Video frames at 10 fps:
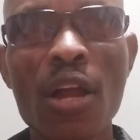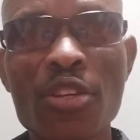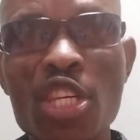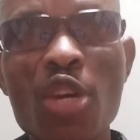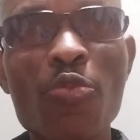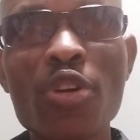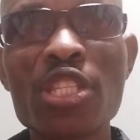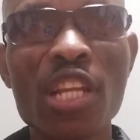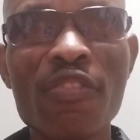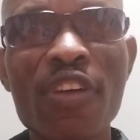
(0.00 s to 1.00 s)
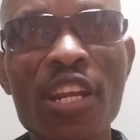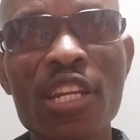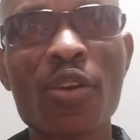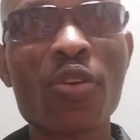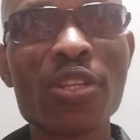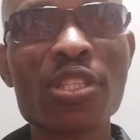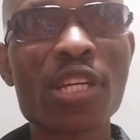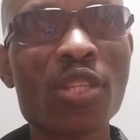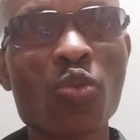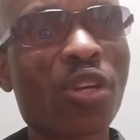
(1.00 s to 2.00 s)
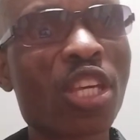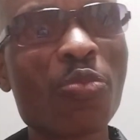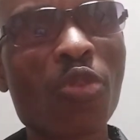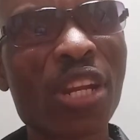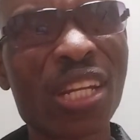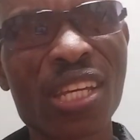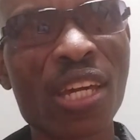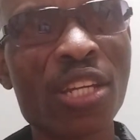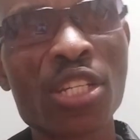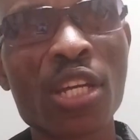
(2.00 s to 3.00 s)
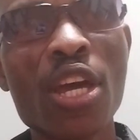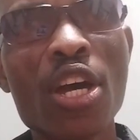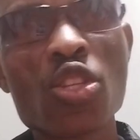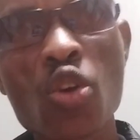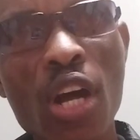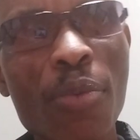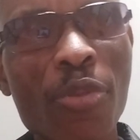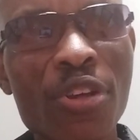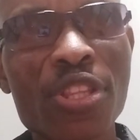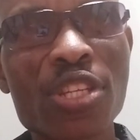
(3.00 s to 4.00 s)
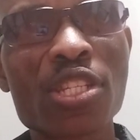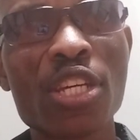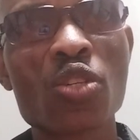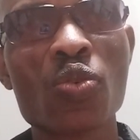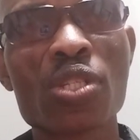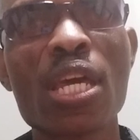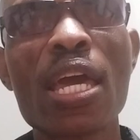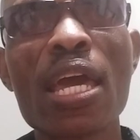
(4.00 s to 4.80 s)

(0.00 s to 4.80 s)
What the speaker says: I'll keep on delivering the content. We'll keep on engaging, talk about these issues.